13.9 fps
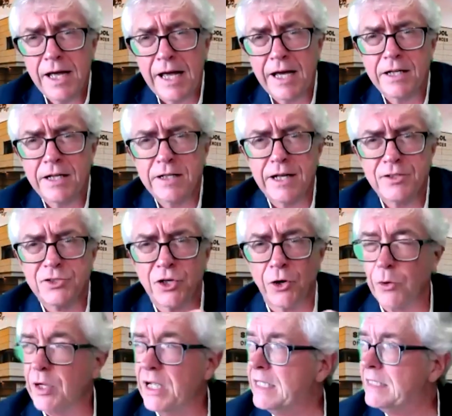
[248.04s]
And, and so
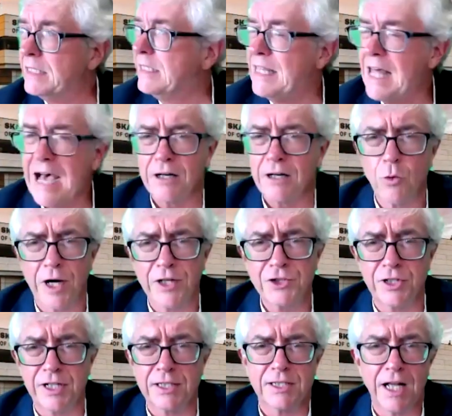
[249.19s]
it's that
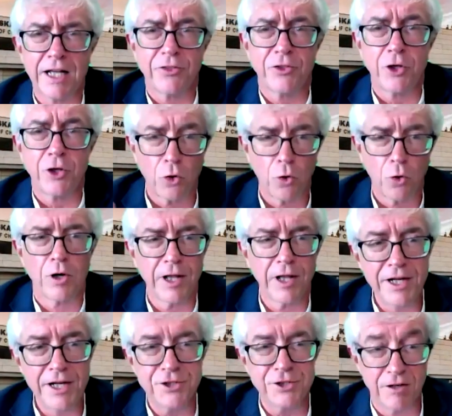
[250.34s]
question. It's not the
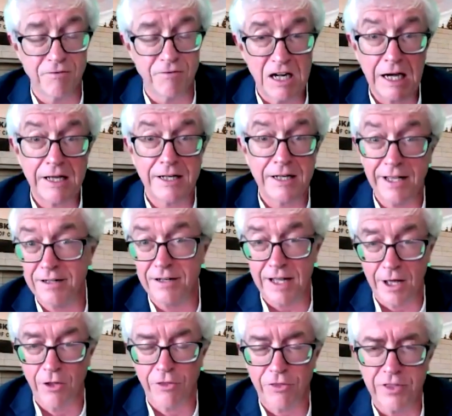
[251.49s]
correlation of gut and
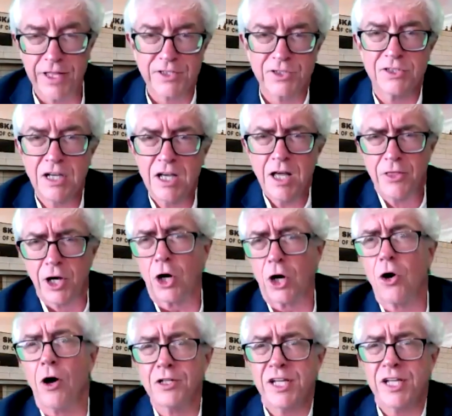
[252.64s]
health. It's the
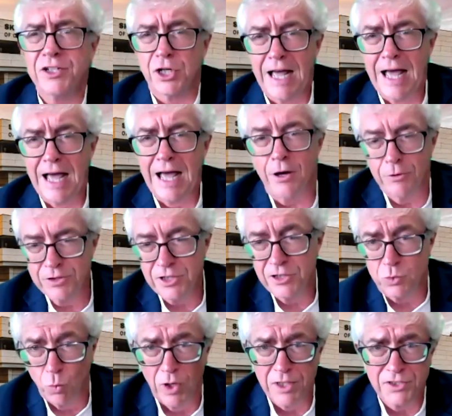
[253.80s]
causation. How
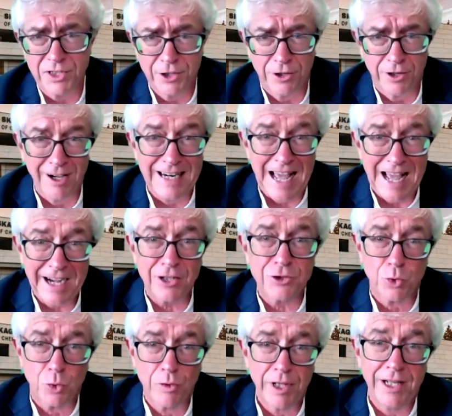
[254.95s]
does what's in your gut
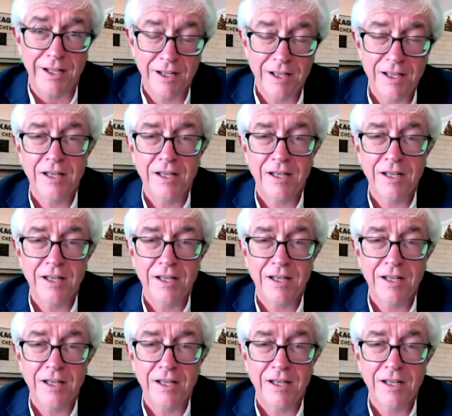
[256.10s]
actually